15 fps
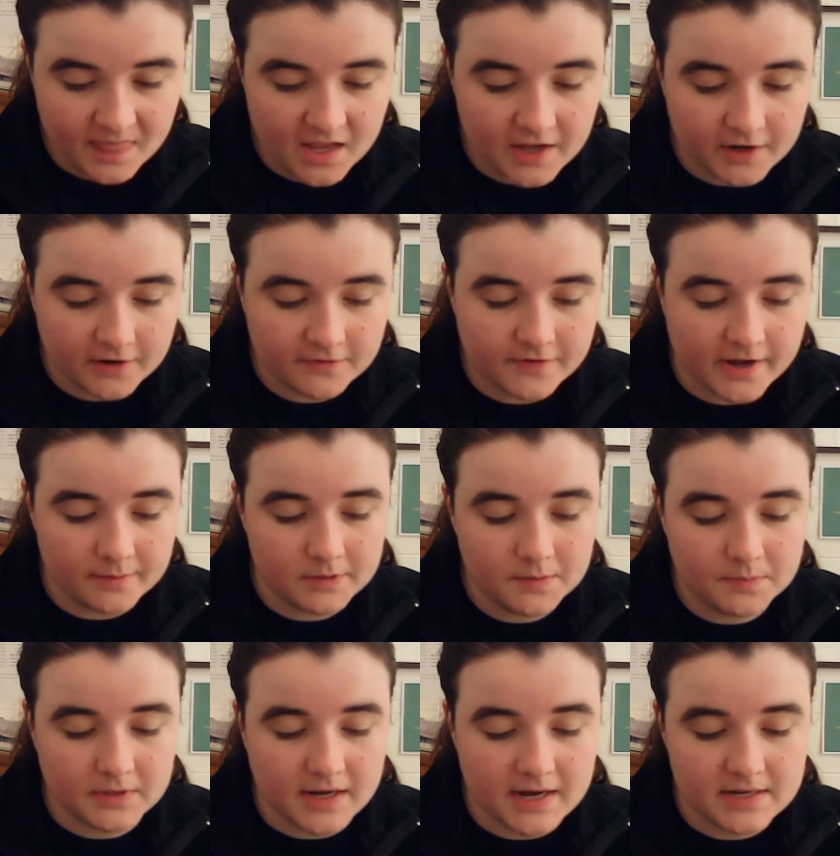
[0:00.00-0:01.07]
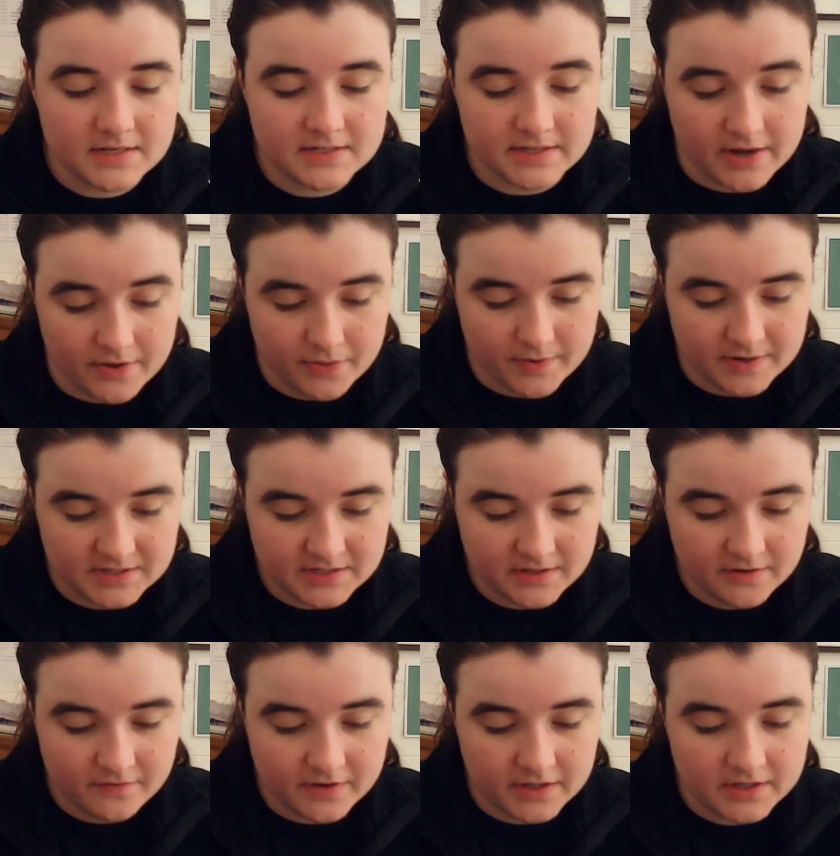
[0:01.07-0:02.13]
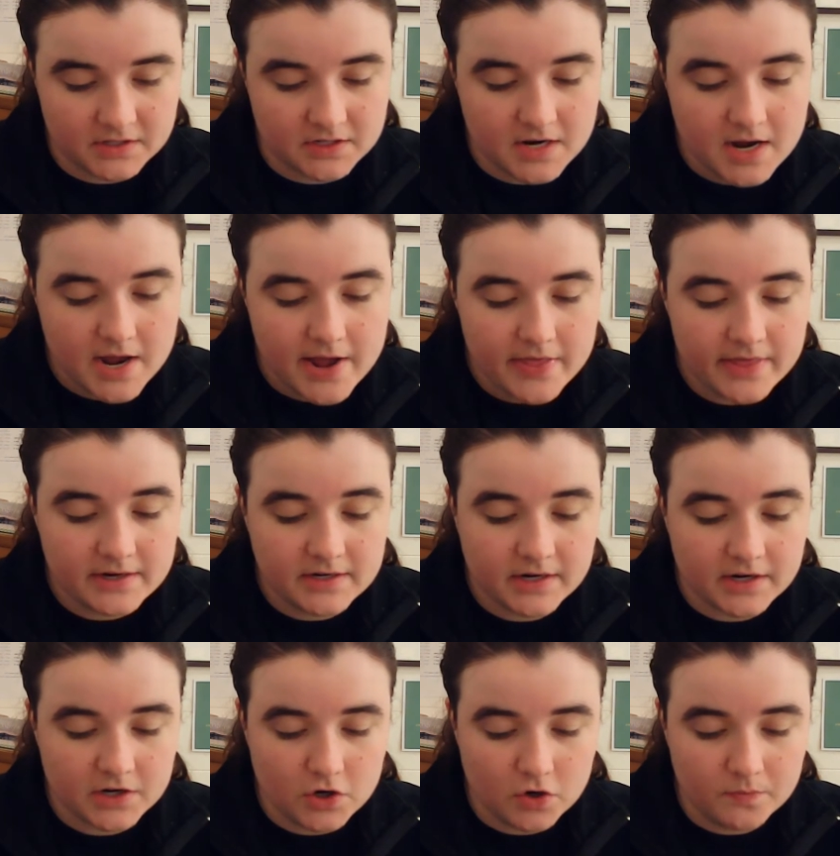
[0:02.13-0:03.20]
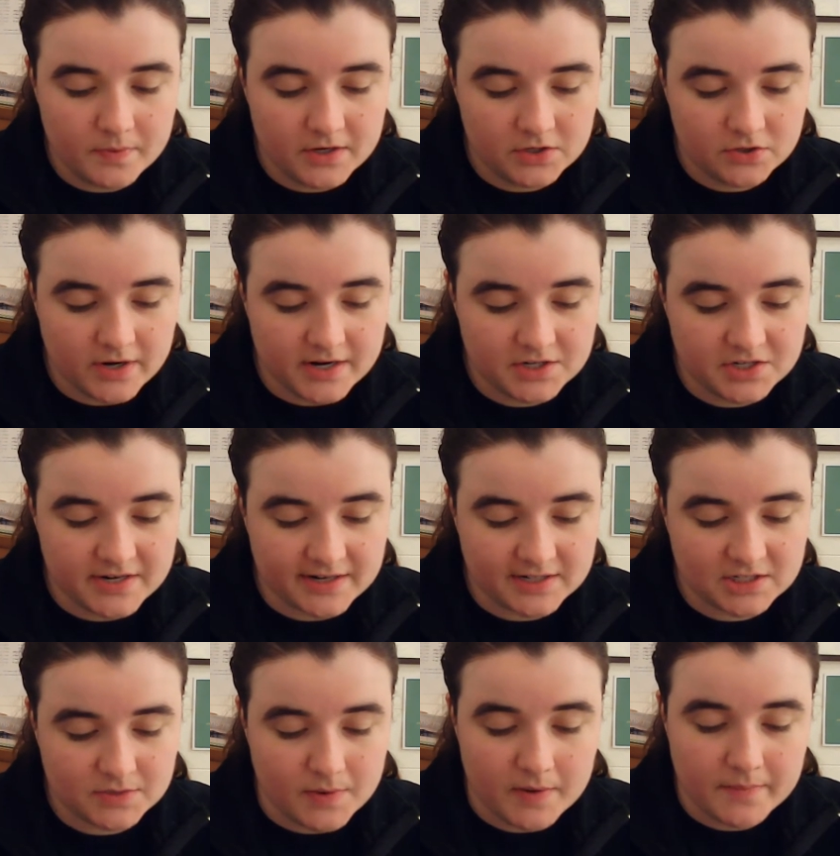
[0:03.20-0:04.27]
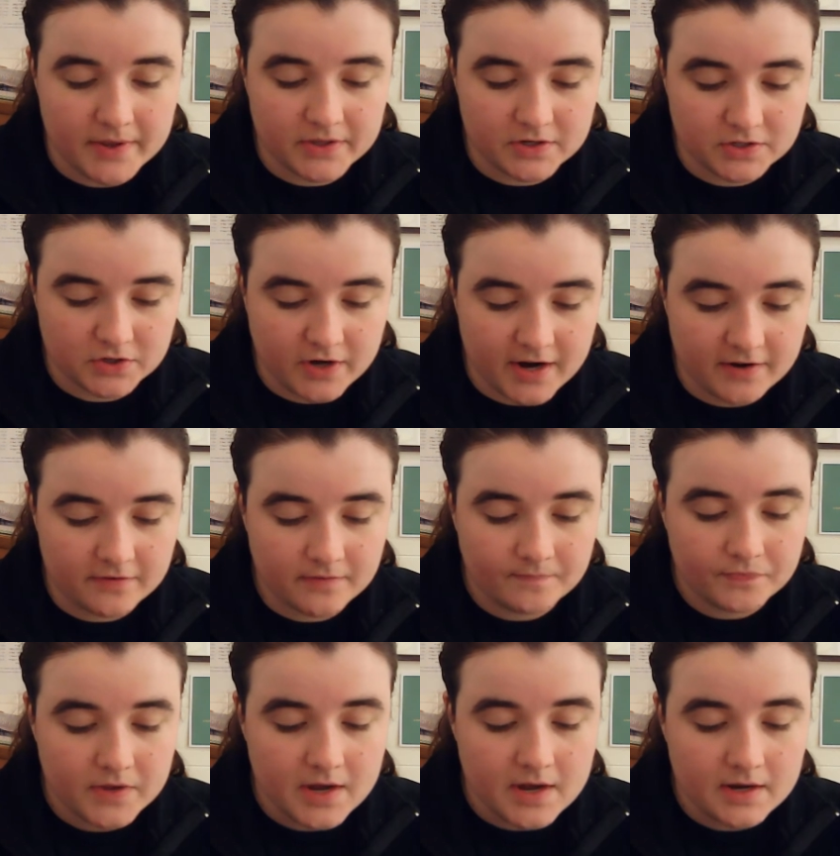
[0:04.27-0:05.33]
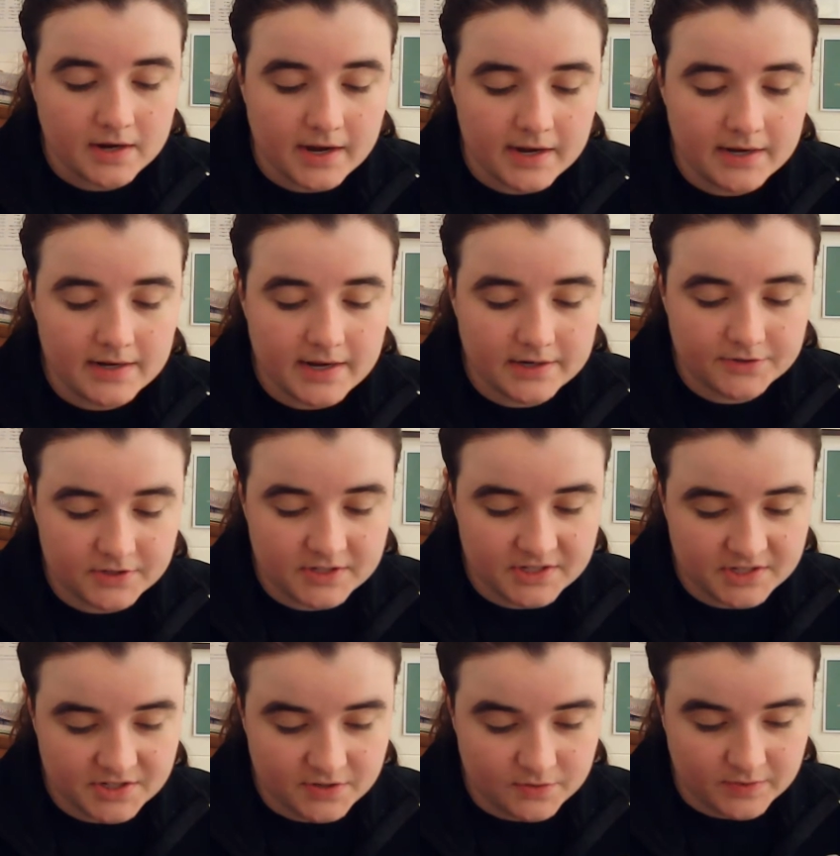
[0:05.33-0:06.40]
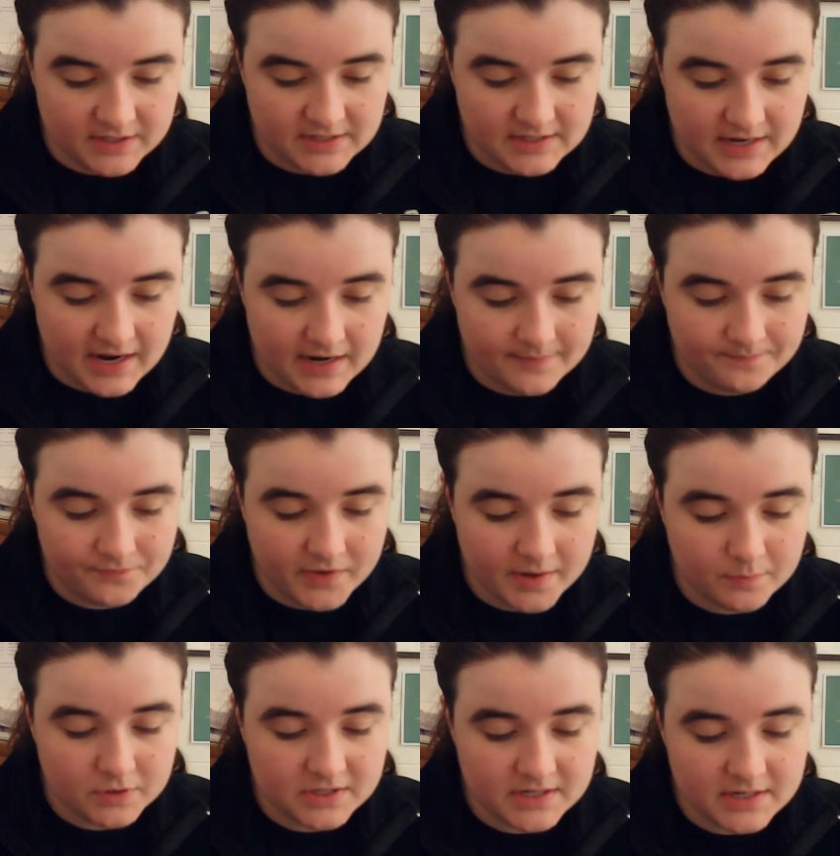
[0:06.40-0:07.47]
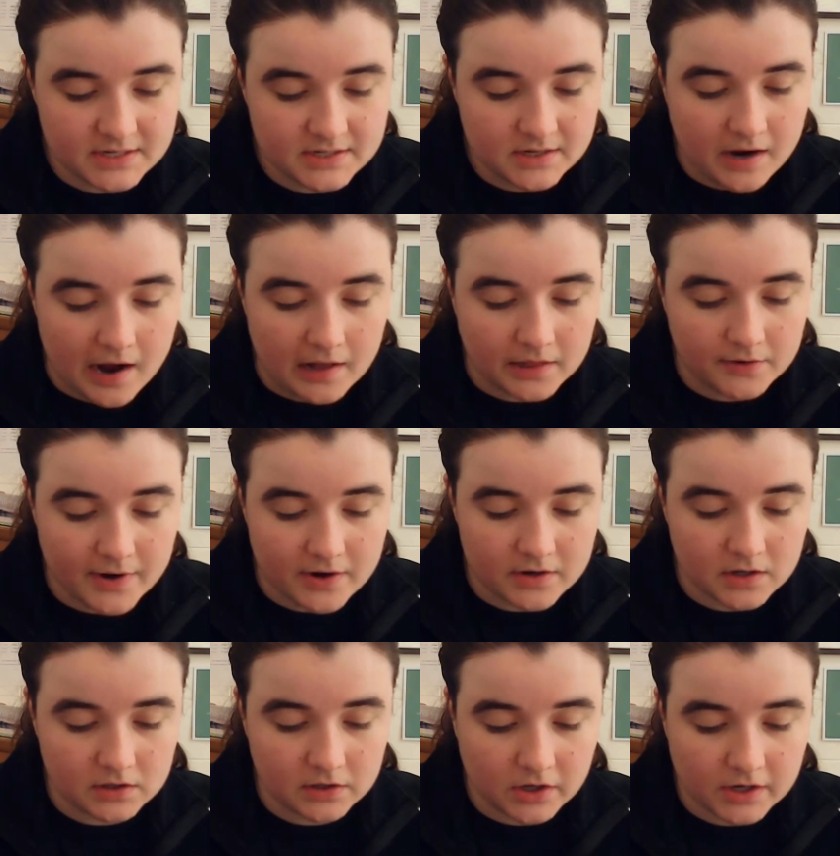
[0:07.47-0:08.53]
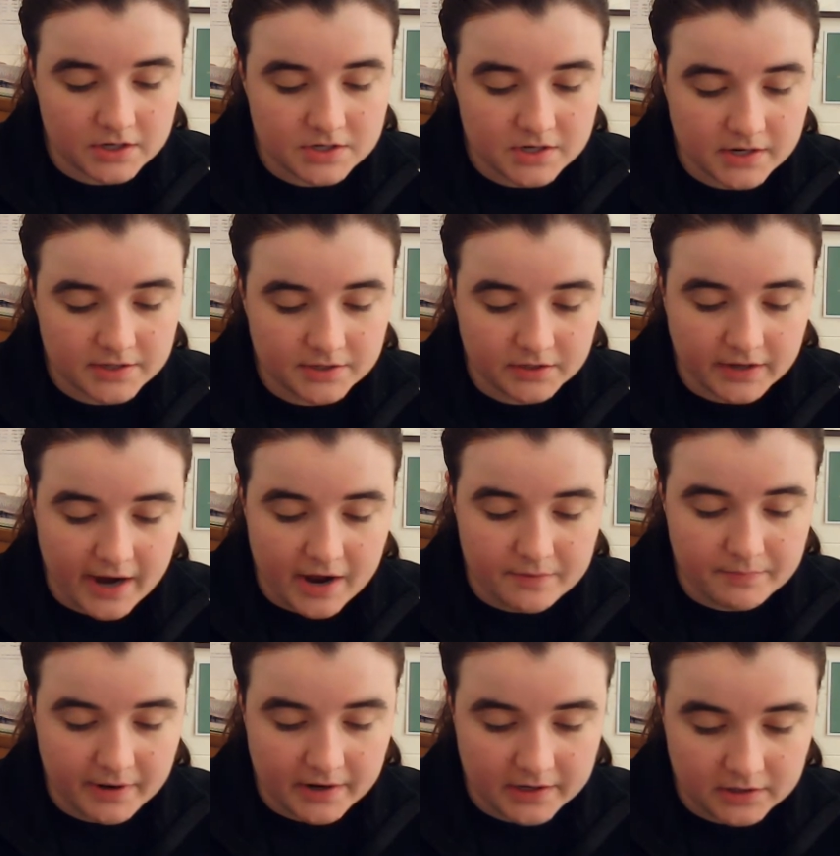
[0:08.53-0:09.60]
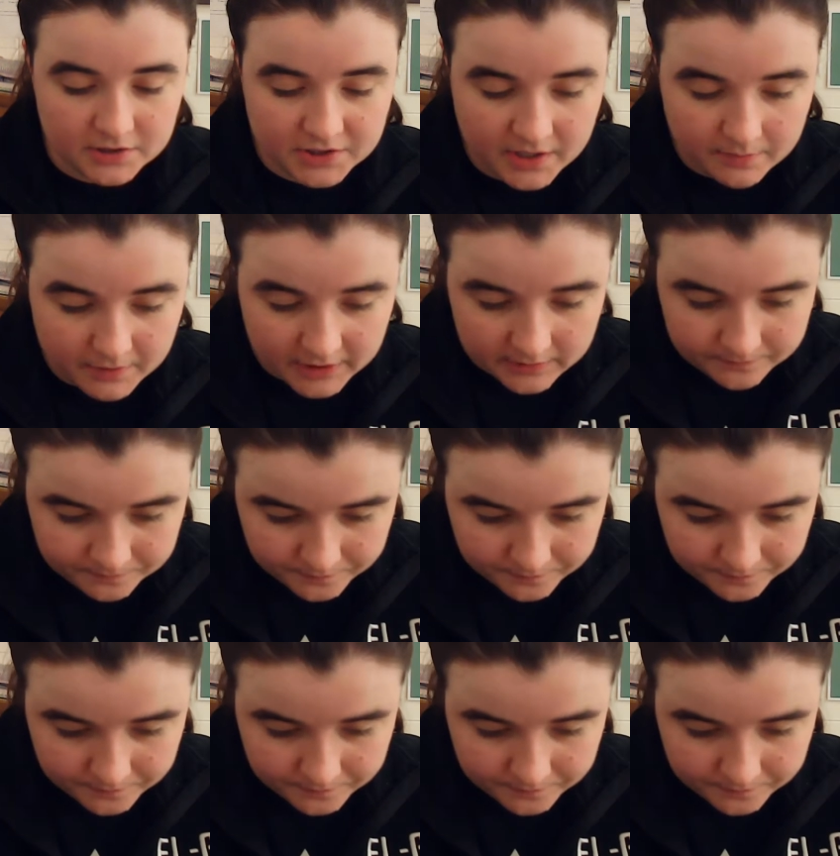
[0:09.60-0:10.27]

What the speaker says: In our family plot, southwest of the village, they dug an open trench next to my mother's grave, cut an entrance into one side, and proceeded to hollow out a large underground burial chamber.